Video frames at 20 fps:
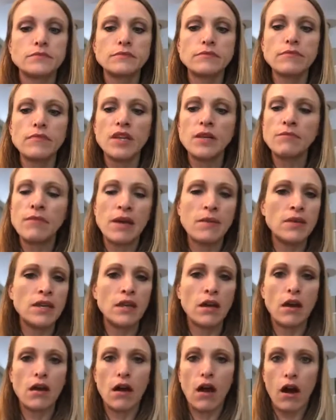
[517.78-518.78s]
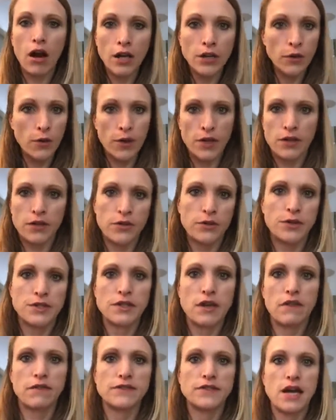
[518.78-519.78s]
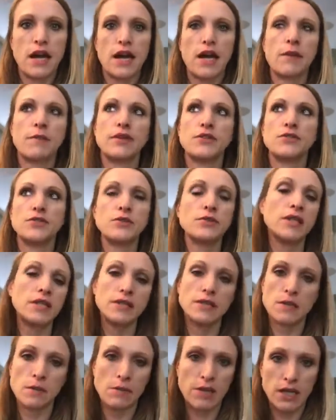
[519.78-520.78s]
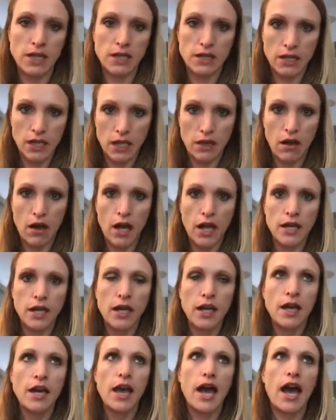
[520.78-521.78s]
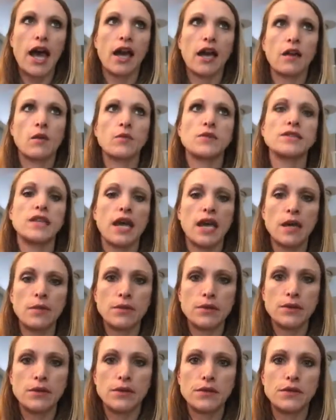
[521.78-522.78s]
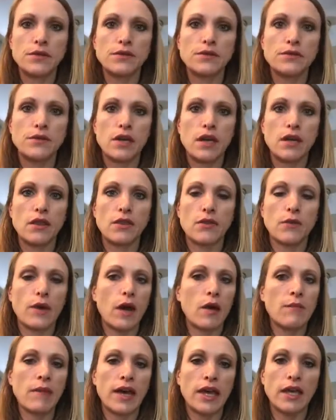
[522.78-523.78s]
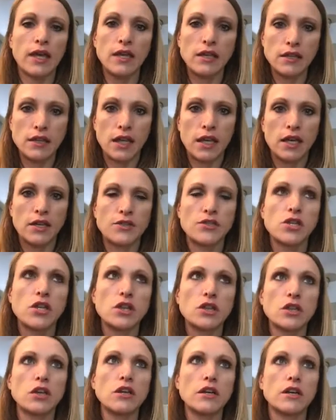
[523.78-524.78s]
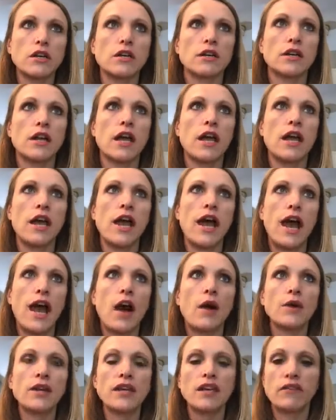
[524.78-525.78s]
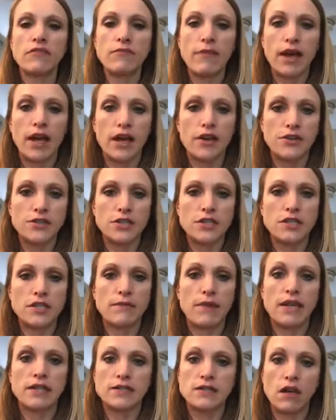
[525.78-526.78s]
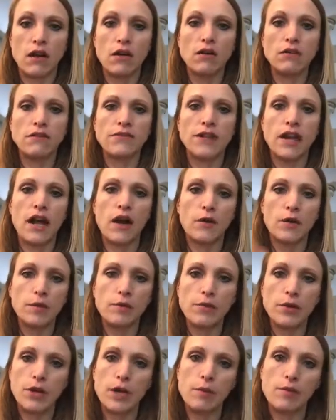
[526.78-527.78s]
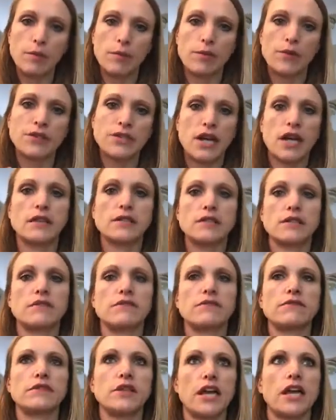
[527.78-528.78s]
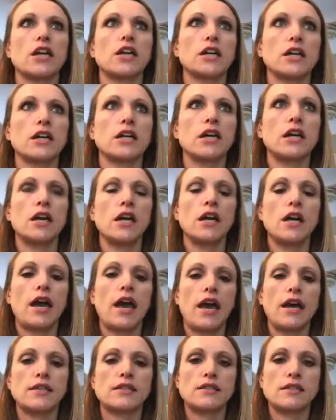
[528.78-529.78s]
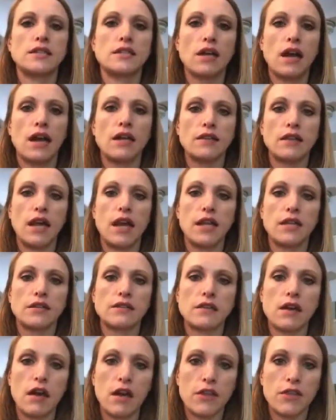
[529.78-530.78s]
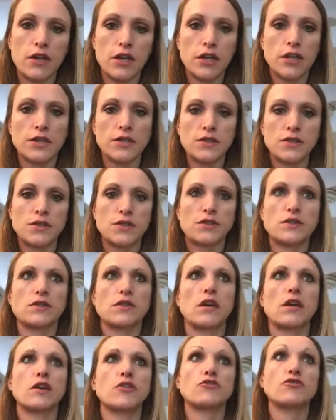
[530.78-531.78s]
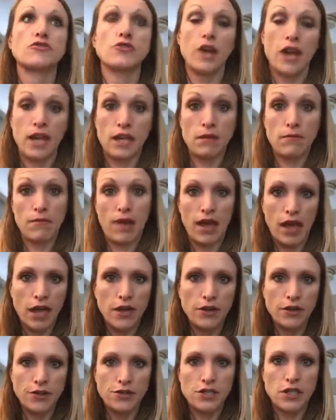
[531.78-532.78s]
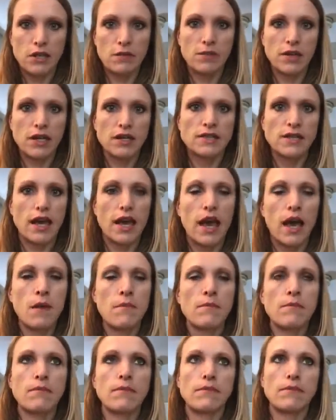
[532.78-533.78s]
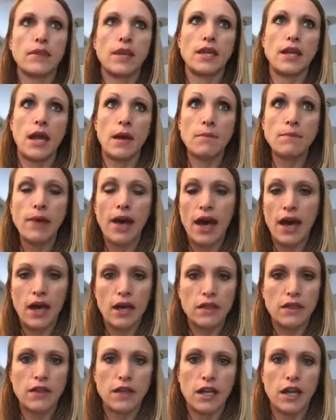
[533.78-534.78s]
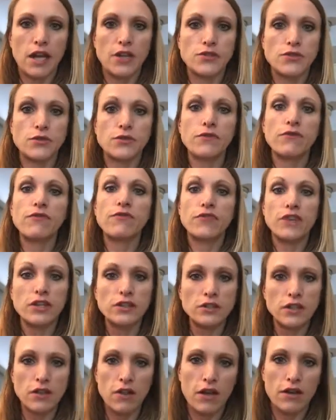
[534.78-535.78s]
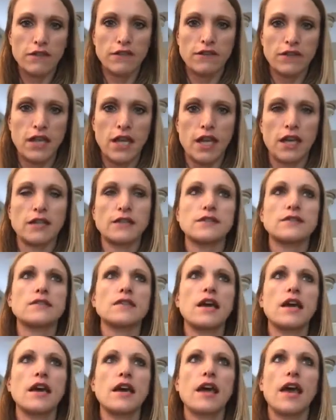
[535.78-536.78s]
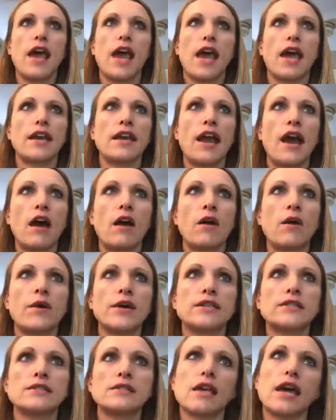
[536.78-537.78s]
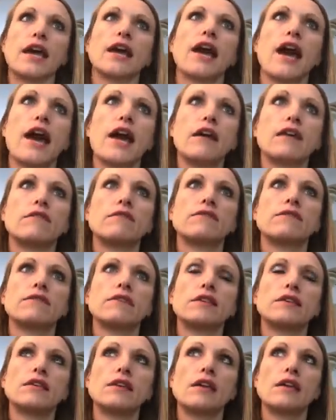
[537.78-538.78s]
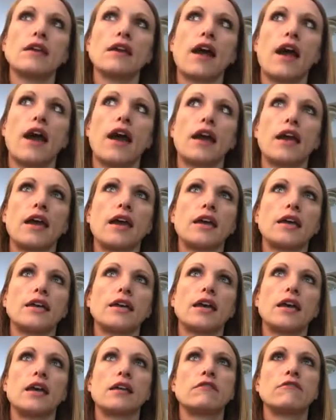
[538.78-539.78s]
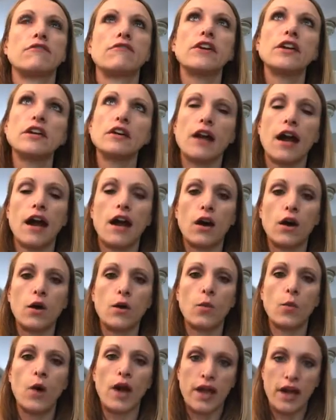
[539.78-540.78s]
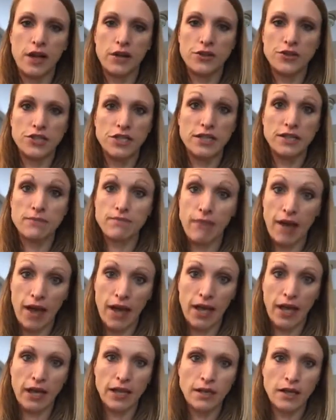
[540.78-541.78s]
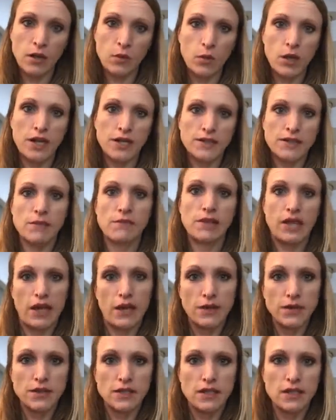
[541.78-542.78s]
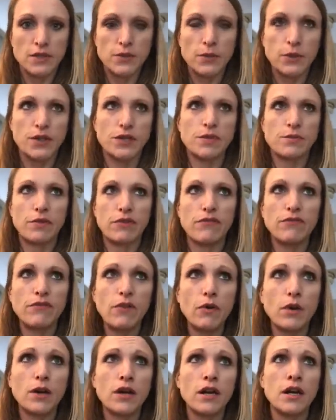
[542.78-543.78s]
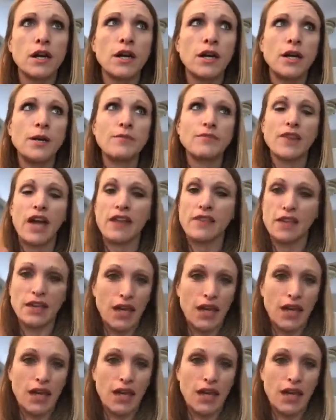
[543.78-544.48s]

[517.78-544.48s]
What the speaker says: maybe are going through a tough time and do need somebody to lean on. I was able, throughout my healing, to learn how to give my energy to myself and how to put up a protective layer as to not let others drain my energy, because I am an empath and I do feel a lot of things. And now it's like I can figure out what energy is mine and what is somebody else's. Whereas before, I think I